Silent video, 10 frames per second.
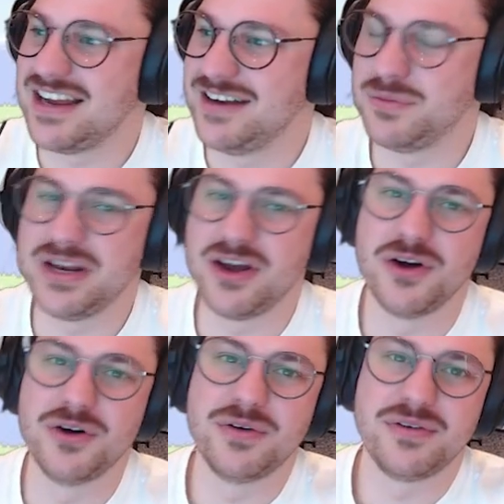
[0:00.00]
and if we
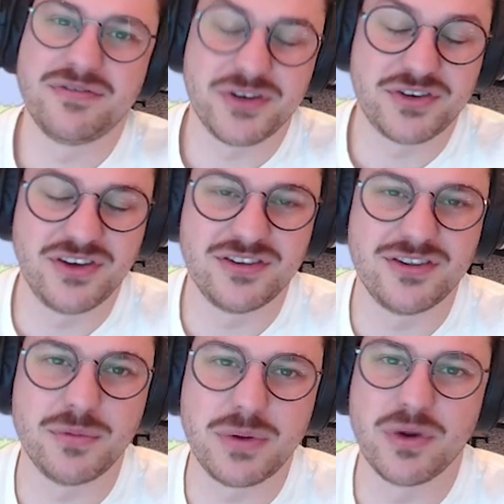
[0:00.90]
know for certain
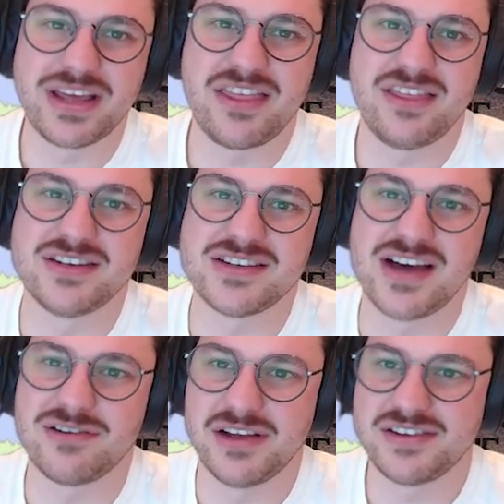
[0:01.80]
that we want to gather the
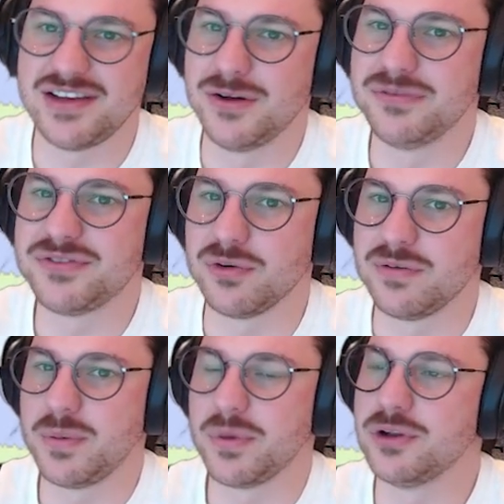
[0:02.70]
data ourselves, or
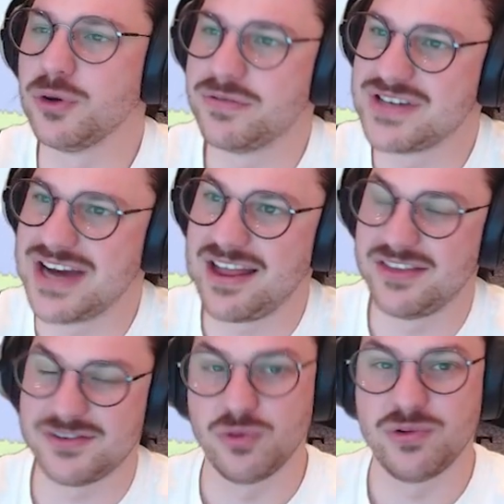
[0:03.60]
if we want to look for data
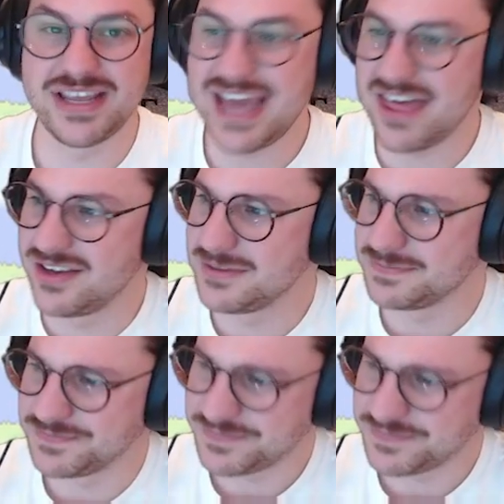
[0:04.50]
that's already gathered,